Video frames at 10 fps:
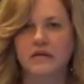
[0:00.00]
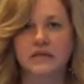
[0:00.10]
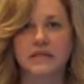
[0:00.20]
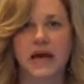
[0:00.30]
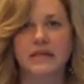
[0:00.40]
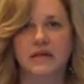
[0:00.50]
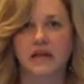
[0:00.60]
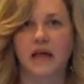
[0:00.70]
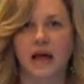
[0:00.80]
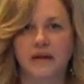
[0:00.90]
designs
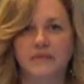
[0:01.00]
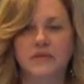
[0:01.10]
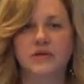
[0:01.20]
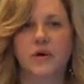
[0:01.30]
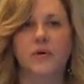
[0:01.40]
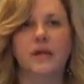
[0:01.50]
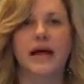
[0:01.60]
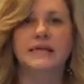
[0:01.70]
online. So like